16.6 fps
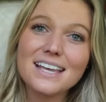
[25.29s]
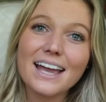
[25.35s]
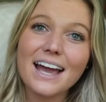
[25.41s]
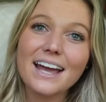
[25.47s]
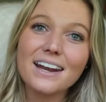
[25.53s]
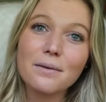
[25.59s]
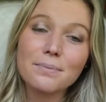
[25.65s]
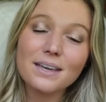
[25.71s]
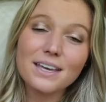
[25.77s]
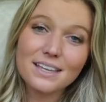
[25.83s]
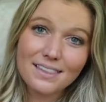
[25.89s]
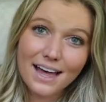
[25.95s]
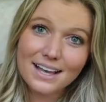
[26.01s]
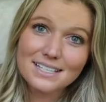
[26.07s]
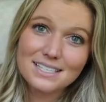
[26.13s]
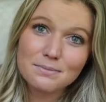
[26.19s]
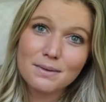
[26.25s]
they end up being
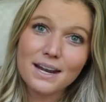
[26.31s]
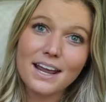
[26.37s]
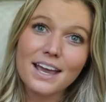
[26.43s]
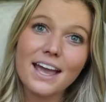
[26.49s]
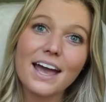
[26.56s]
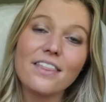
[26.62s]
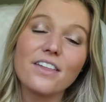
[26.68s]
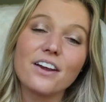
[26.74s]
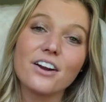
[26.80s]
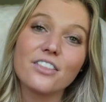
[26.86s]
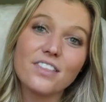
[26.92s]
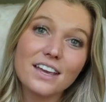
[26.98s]
last minute and there are